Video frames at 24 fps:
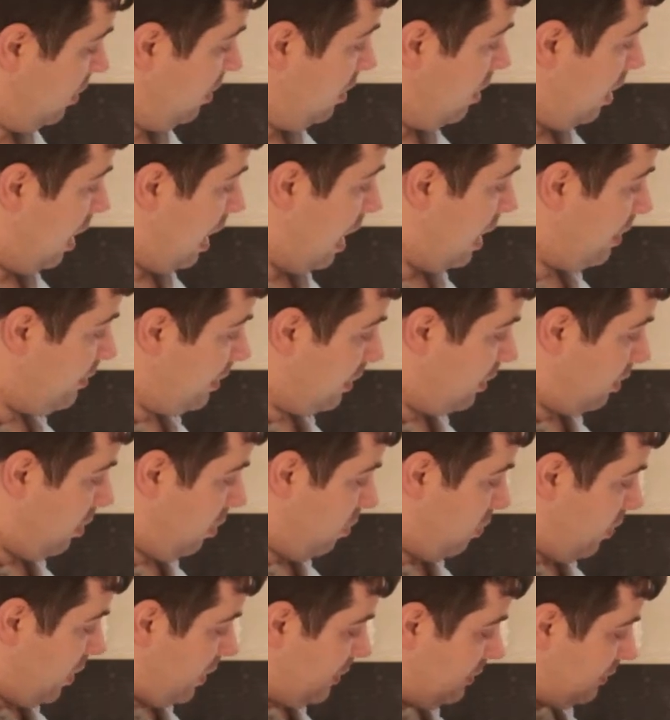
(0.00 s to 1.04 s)
I will
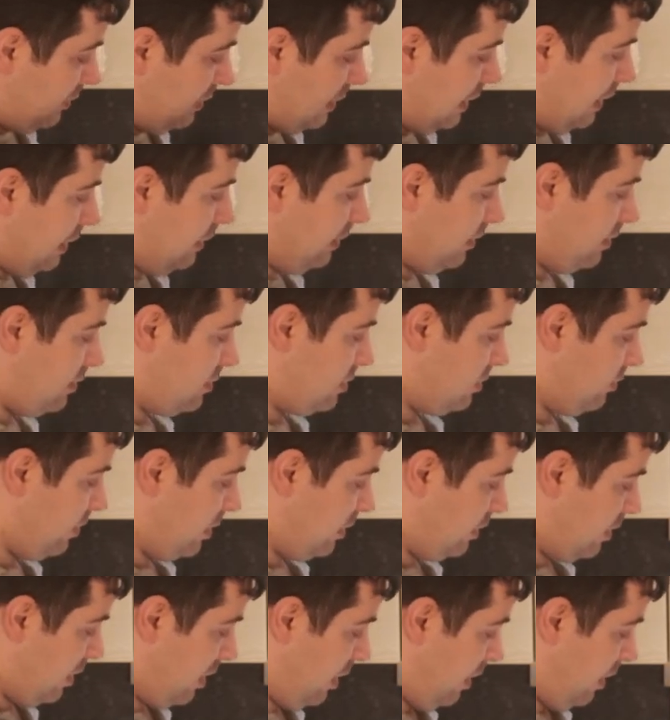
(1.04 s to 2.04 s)
go and clean this with